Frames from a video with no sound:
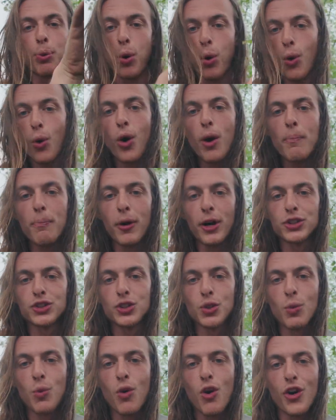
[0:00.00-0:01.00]
pour a
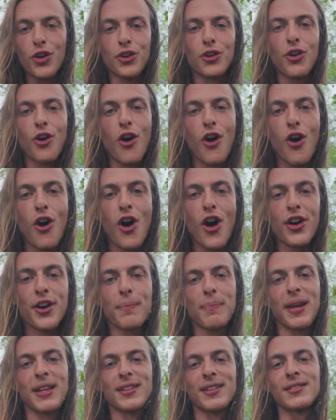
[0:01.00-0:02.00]
bunch of water
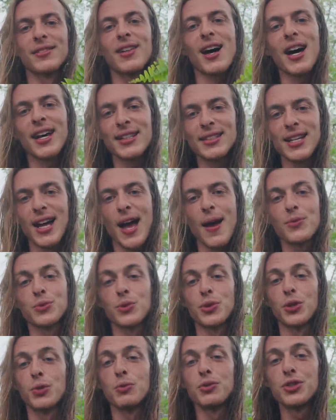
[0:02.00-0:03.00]
on, because a lot of times
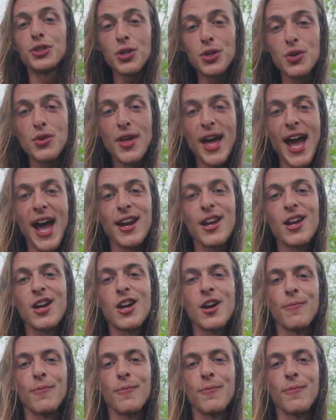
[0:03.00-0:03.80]
when you do that,